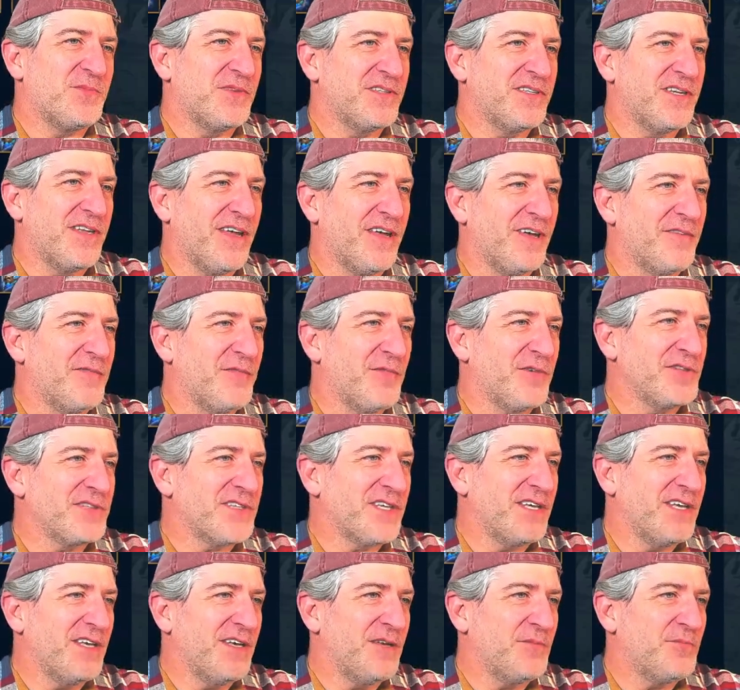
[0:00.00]
today? Force
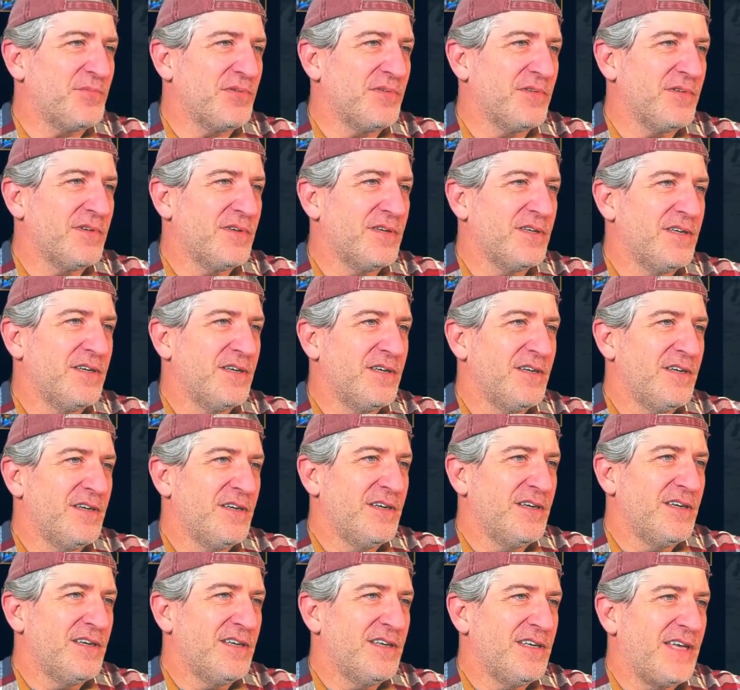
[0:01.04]
Keep.
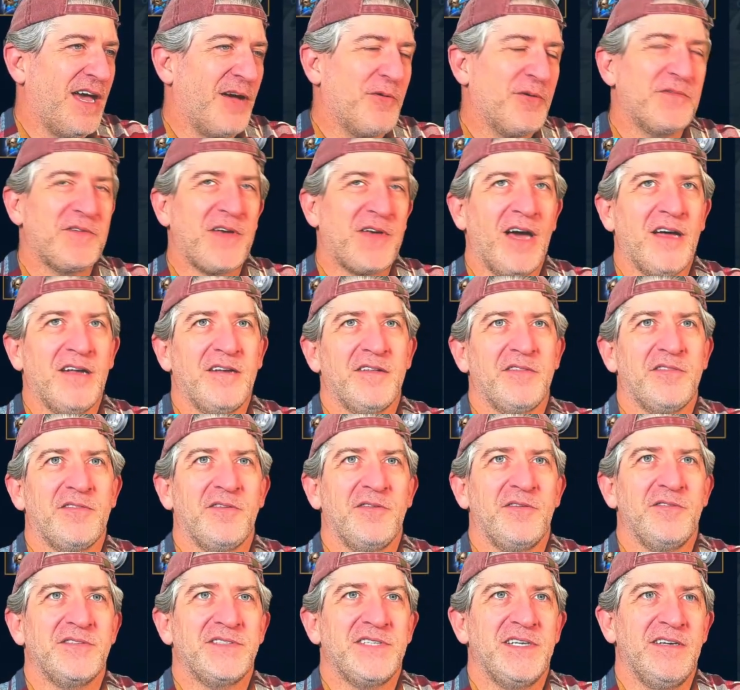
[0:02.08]
Yeah, we've gotten to
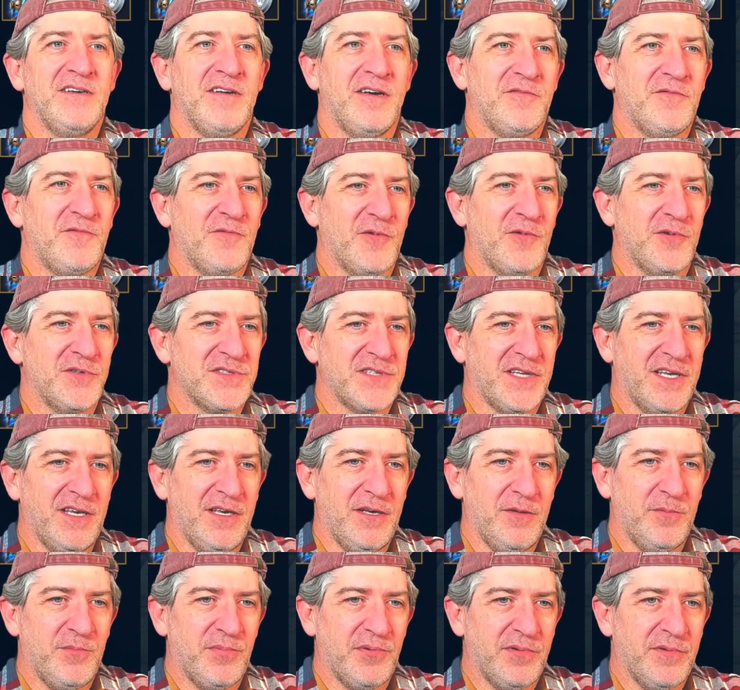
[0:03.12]
13 on Force
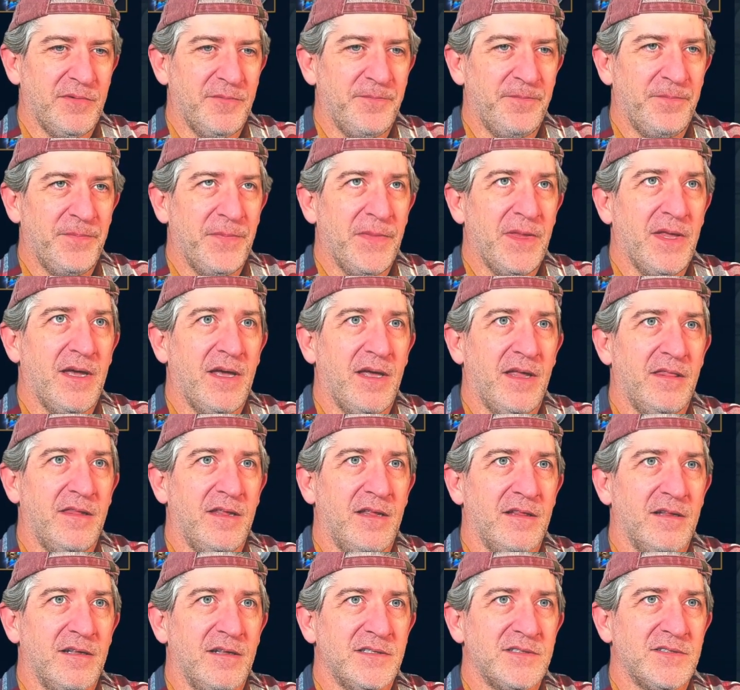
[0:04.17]
Keep, and
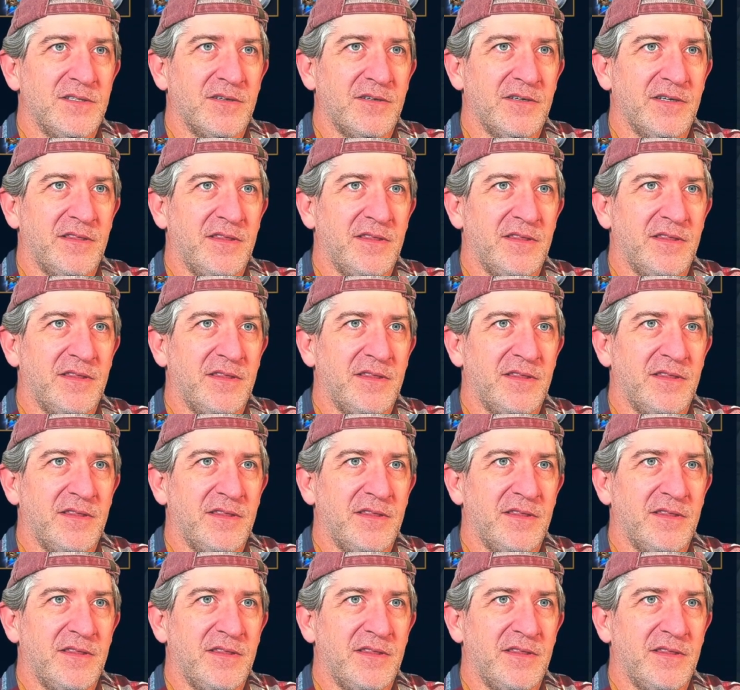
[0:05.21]
then let's look at